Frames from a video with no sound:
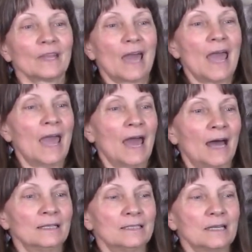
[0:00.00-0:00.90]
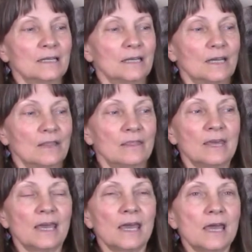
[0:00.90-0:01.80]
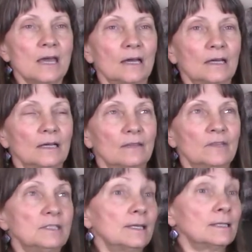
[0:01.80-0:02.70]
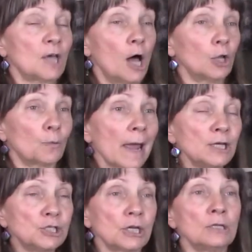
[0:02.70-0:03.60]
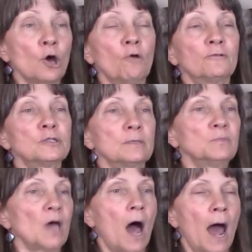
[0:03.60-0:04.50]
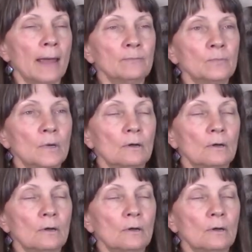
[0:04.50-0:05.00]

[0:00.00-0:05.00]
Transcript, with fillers: and the discoloration over some time